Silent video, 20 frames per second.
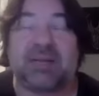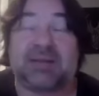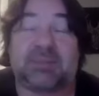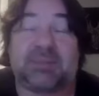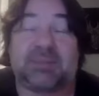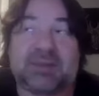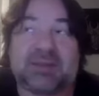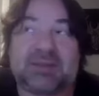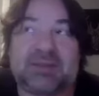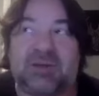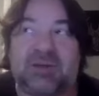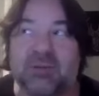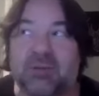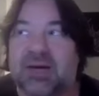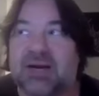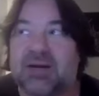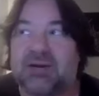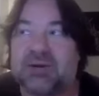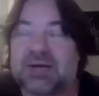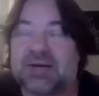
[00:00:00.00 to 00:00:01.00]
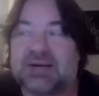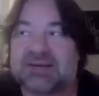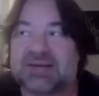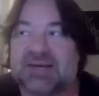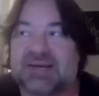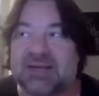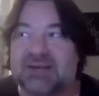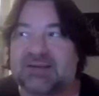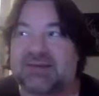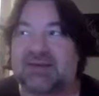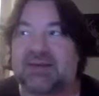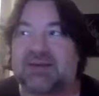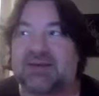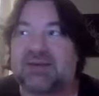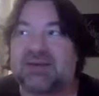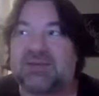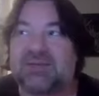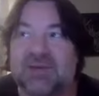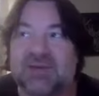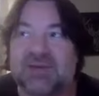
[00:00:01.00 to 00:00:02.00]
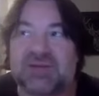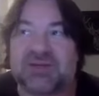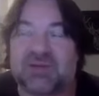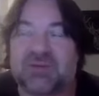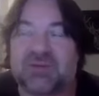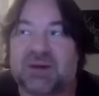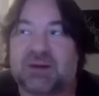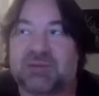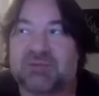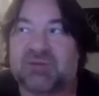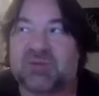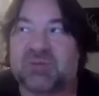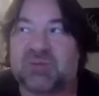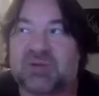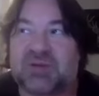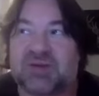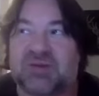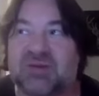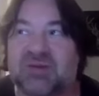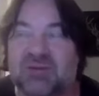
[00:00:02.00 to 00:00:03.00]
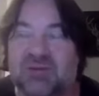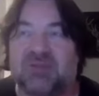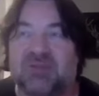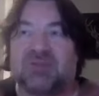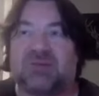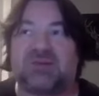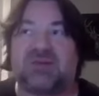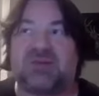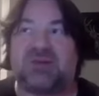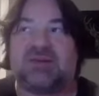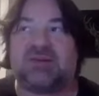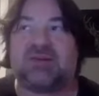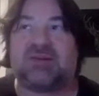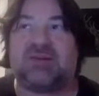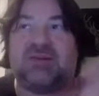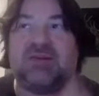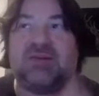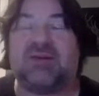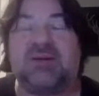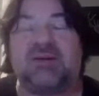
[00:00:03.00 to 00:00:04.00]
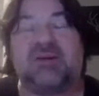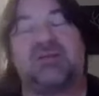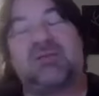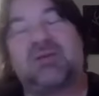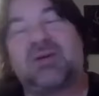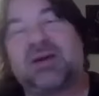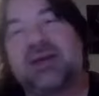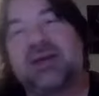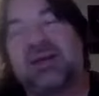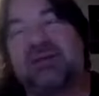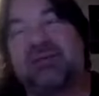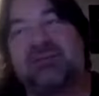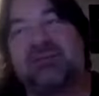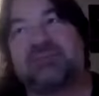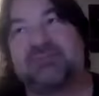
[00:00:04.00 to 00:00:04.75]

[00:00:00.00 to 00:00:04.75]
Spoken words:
But you are said is the definition of author's book is very